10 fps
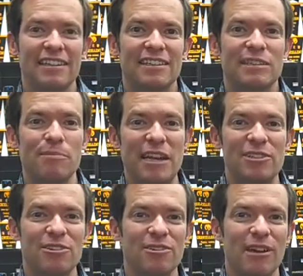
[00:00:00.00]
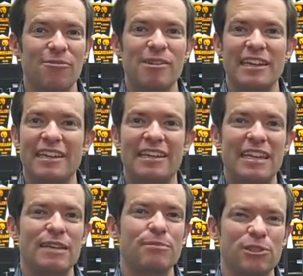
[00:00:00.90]
to make sure that we can
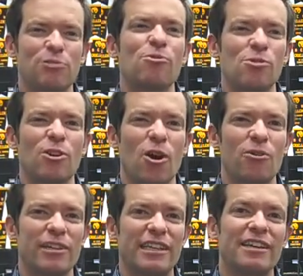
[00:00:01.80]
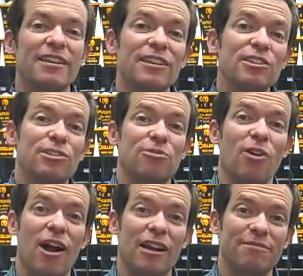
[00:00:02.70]
keep school going
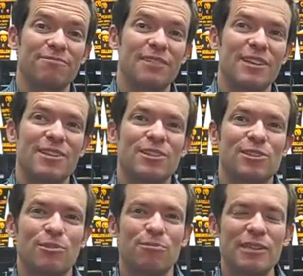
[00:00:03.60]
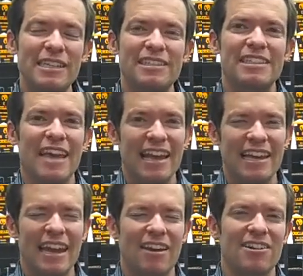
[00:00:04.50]
strong. So please take care